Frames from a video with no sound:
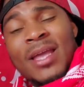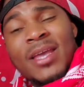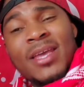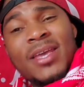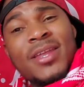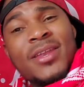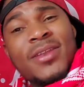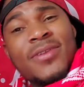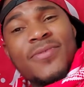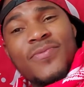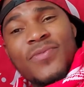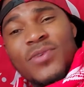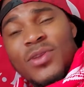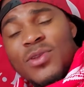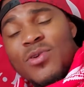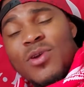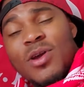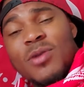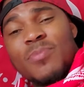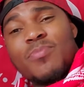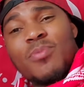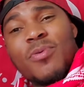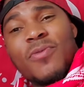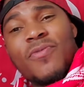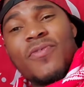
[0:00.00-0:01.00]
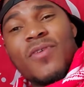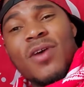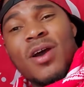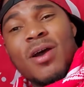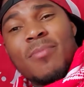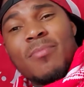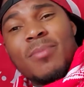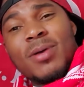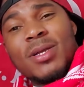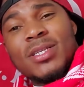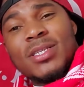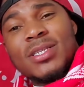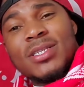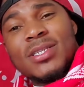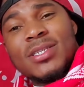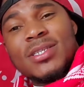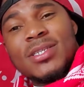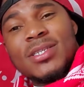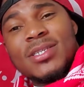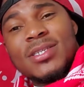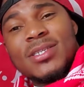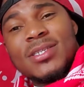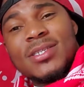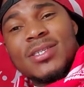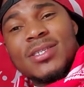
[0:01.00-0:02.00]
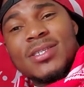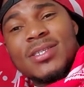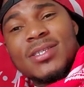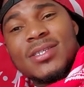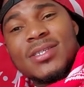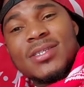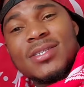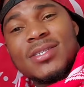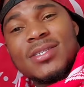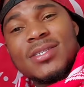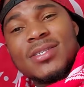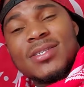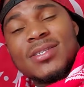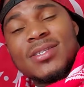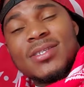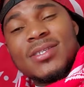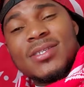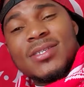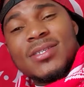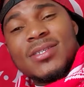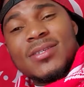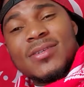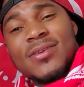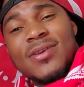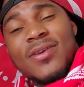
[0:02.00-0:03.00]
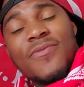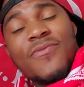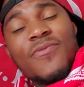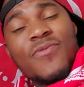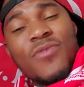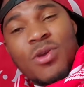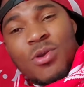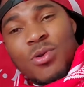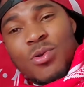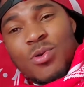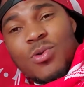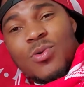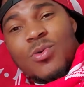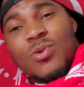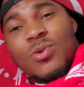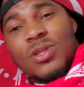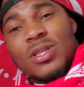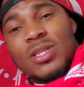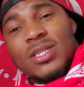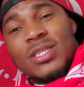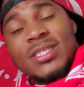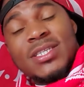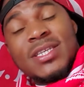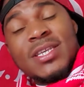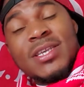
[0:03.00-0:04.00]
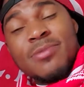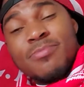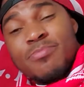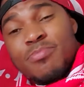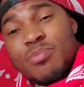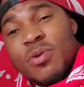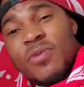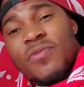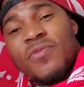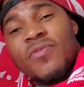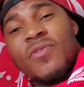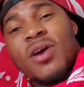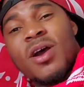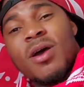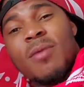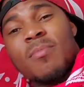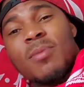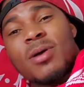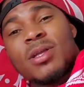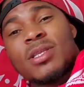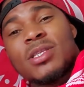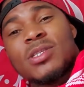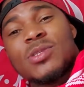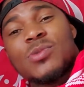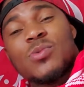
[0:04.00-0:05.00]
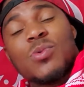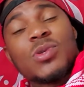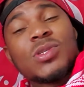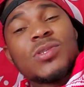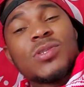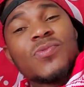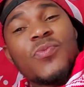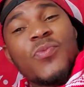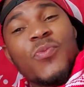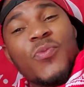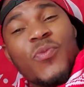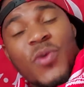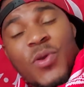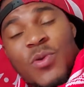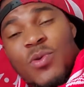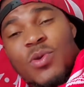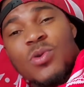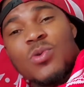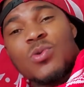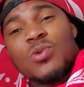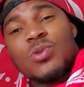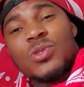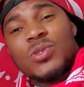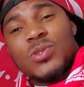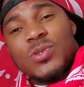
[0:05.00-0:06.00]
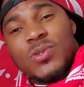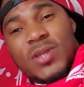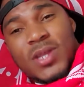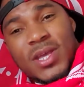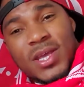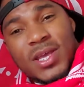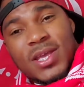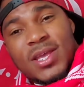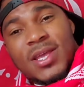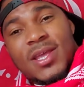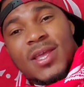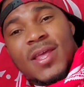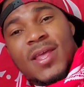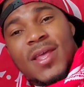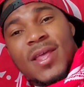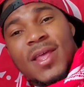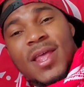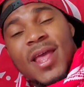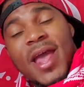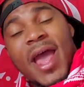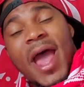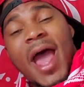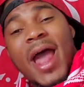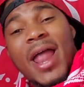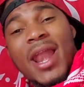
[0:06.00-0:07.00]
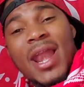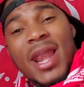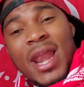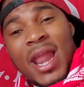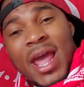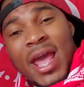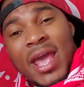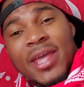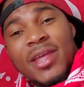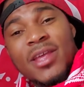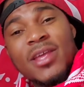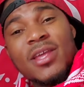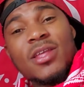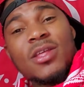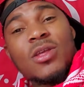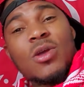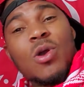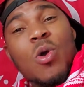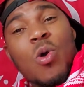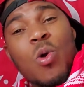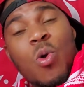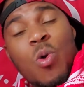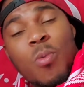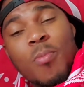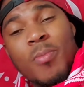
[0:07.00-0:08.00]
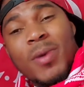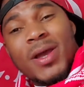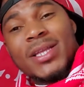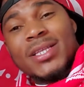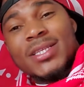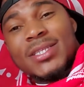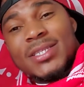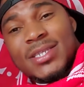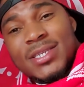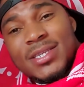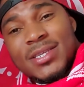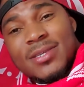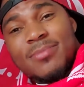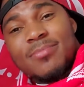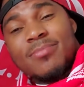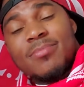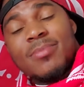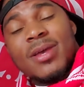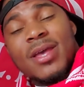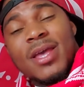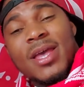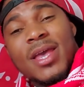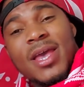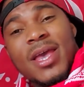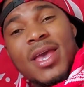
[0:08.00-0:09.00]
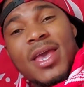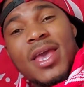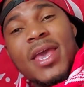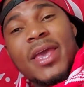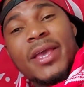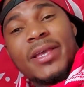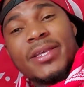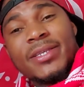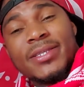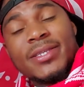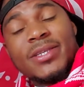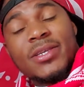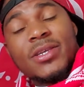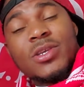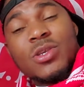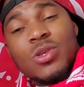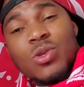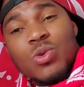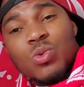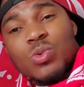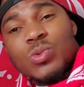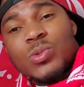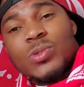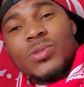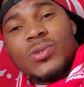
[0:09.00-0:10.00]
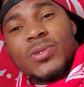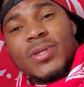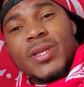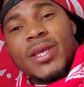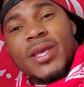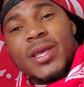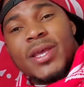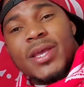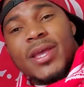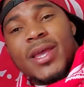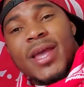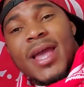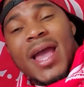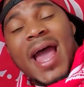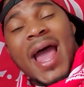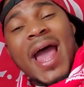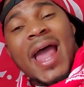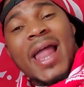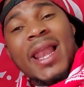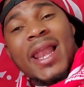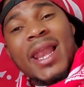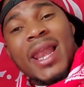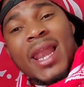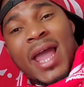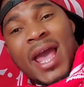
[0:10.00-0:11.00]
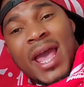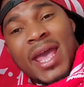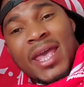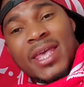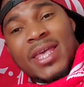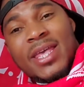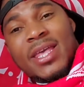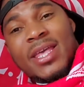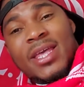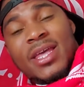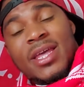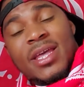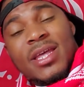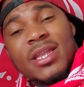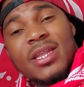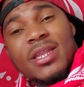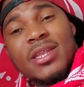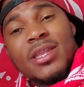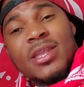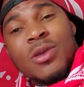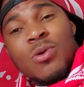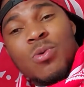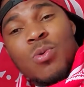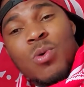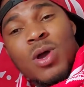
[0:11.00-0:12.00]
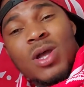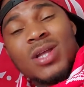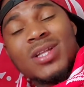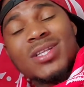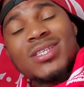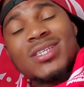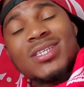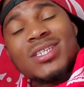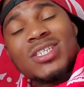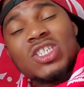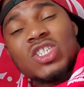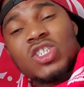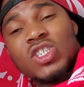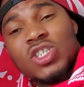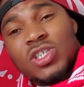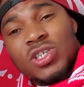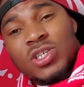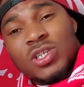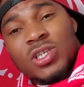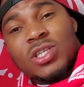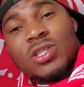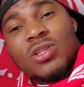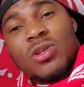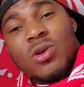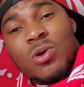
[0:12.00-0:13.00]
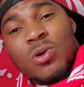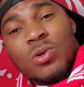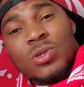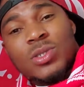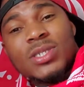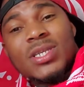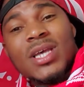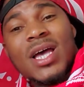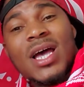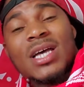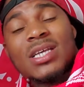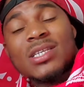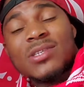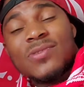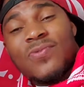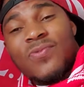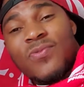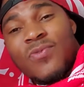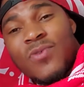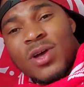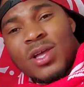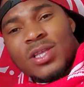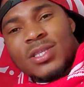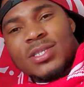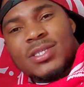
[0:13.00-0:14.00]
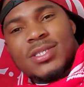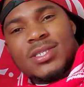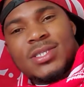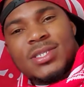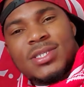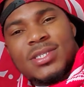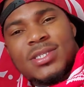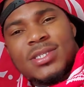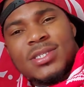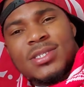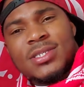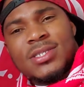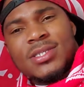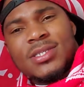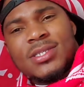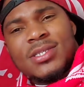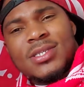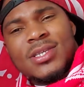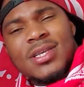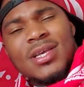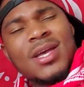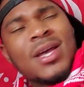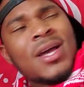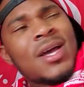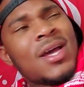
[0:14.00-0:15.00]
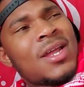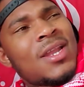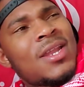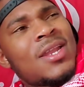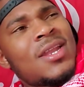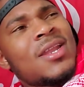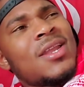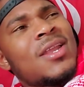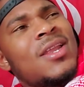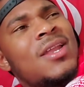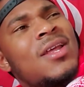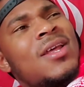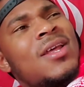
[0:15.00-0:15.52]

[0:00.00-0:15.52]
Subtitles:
individual performance, very good. Team performance was very good today. I like how my team execute today. I like they want to treat us as fans, and